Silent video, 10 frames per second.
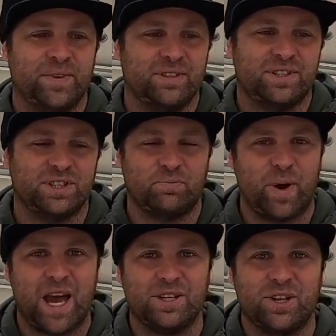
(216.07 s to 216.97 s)
It's just a
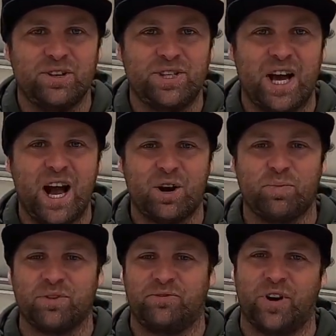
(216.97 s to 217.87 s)
banjo shark. I
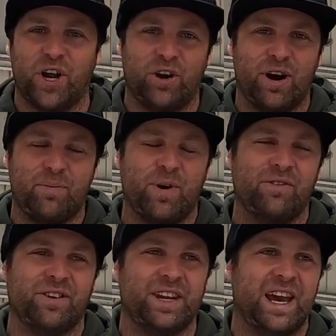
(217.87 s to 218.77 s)
put a photo up
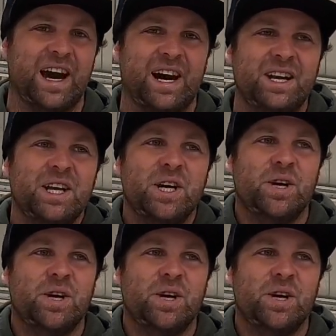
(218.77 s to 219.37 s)
of it now.